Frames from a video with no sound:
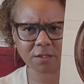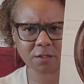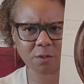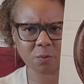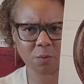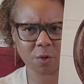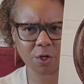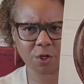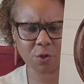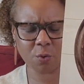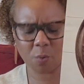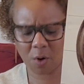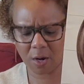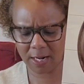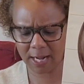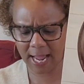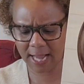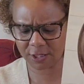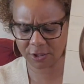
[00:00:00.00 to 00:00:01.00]
the one you
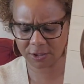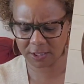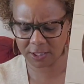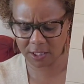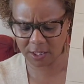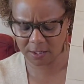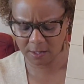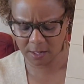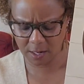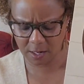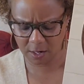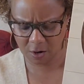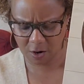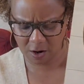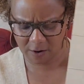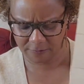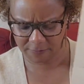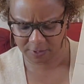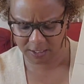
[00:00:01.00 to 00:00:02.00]
want. Actually,
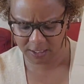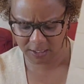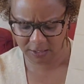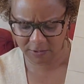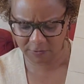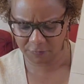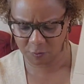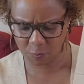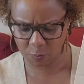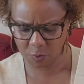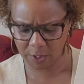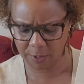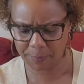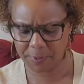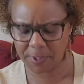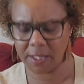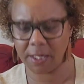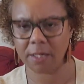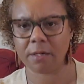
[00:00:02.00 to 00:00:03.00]
Coffee Nest, if you want to
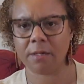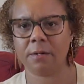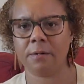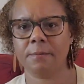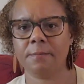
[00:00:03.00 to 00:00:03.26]
pick